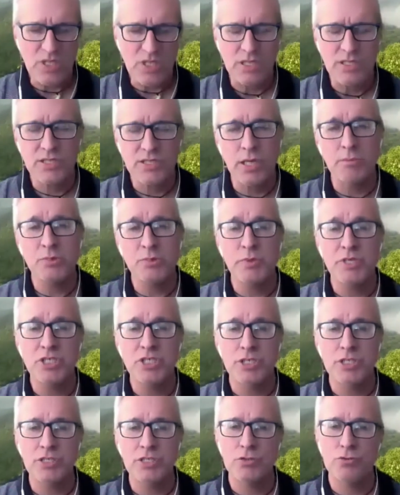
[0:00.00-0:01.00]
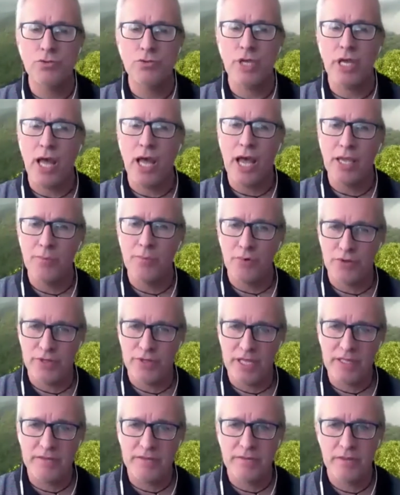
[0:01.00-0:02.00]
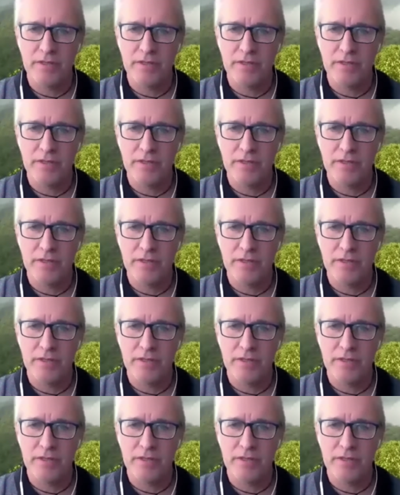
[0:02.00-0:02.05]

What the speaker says: Some species do hibernate